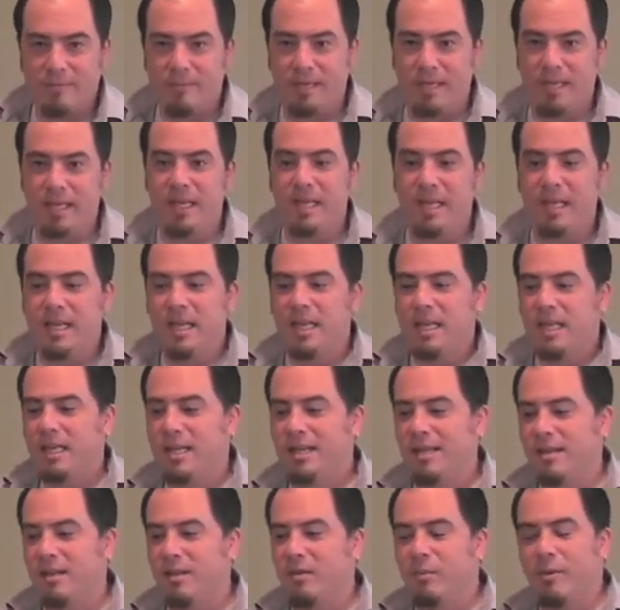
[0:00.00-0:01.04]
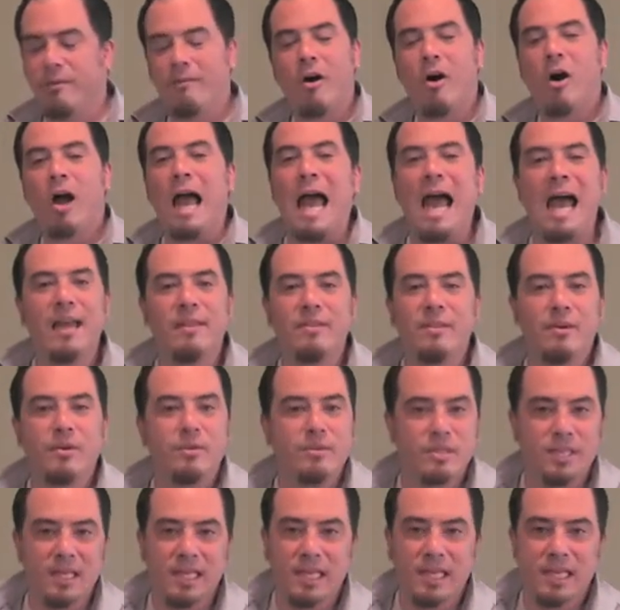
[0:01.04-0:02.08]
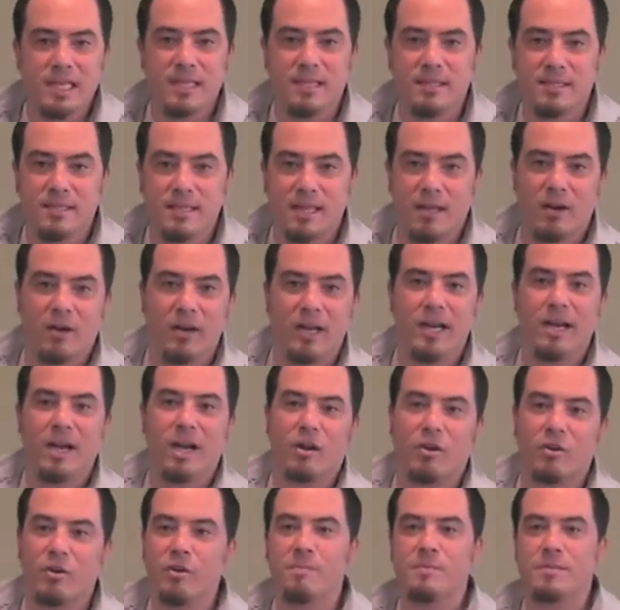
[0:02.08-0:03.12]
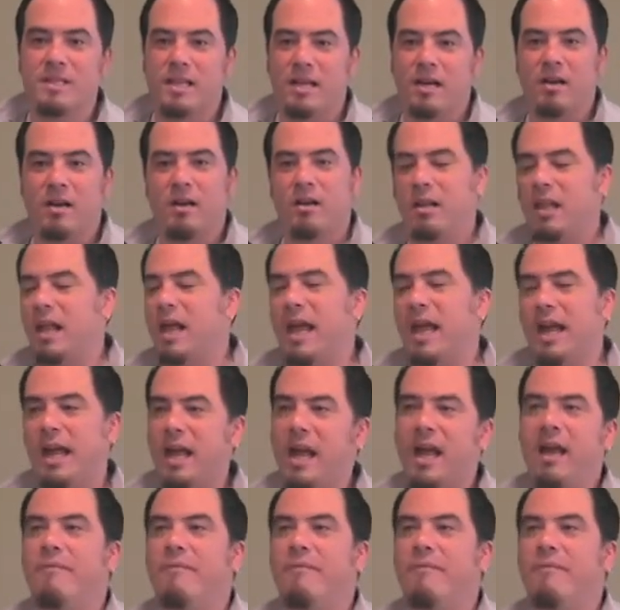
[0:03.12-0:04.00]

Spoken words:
I mean, we've all had those kids that are in our groups that are like,